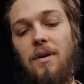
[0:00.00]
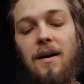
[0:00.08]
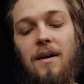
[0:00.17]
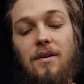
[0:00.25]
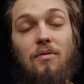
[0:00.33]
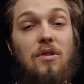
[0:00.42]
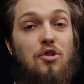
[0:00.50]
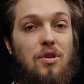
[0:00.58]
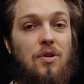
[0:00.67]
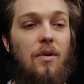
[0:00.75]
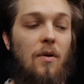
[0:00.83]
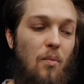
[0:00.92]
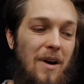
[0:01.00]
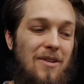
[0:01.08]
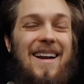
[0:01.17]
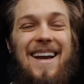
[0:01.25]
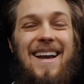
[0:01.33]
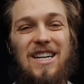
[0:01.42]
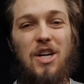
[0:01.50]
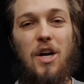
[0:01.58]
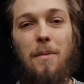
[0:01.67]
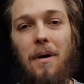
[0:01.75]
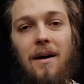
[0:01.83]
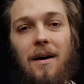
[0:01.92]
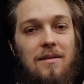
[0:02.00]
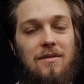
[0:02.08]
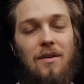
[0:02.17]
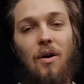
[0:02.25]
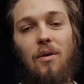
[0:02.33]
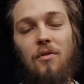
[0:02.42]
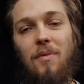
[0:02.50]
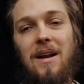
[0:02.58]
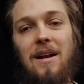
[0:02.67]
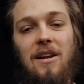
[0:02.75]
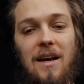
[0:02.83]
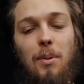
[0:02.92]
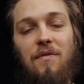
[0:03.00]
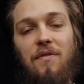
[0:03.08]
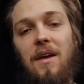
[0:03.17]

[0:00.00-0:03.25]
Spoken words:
a grocery store where you can actually buy the already liquid thing,